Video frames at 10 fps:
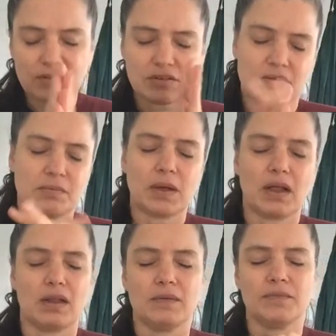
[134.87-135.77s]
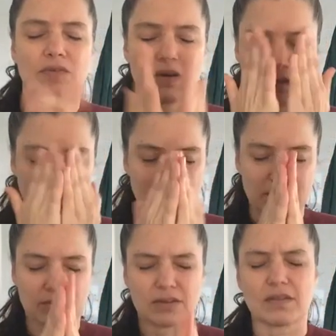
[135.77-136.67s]
just smell
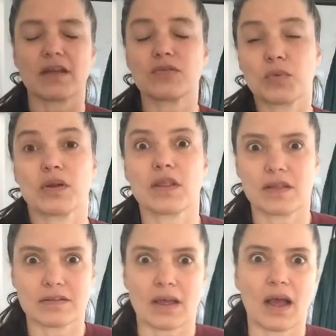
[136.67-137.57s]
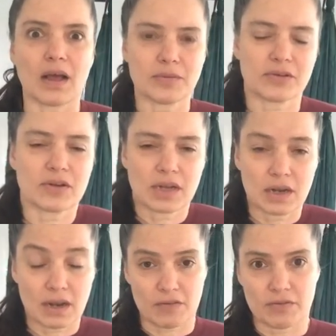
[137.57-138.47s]
fantastic. So that's one of the things I absolutely
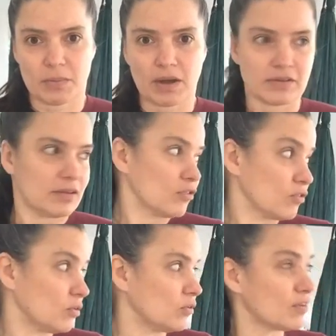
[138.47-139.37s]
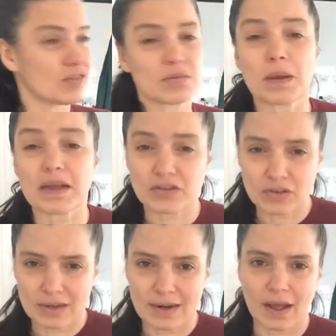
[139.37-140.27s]
love about essential oils,
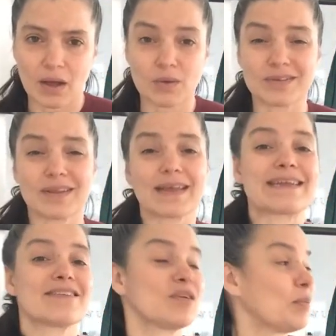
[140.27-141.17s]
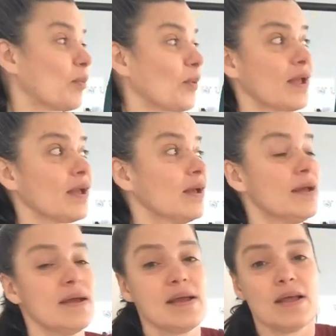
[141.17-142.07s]
especially now, is I get to bring
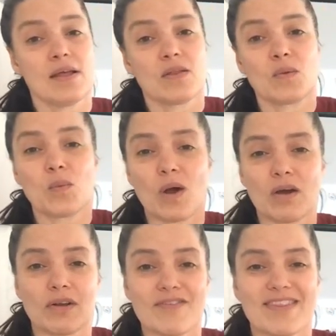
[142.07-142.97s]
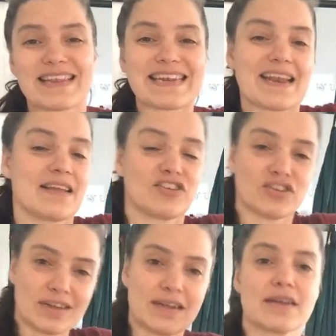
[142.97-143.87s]
the wildlife, the
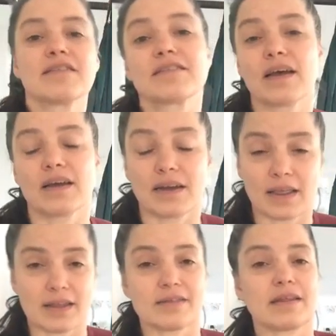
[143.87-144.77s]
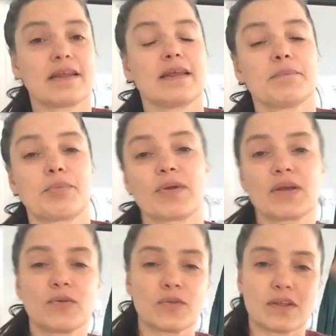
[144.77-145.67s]
nature inside. I get to get,
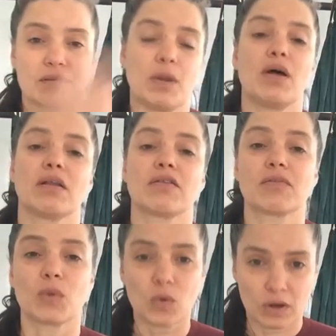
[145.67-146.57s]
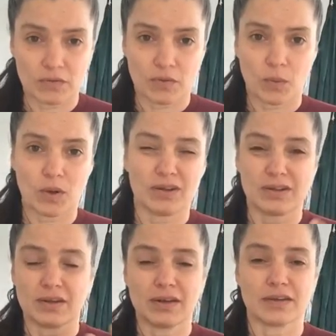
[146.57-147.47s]
bring all these plants from all over the world
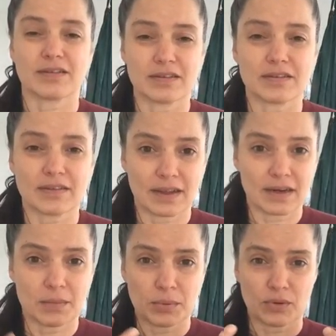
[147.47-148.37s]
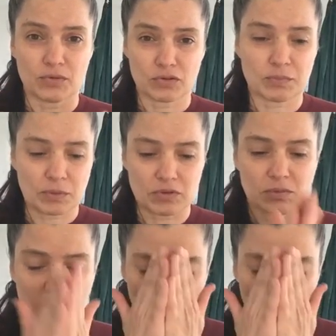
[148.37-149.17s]
in a sustainable, responsible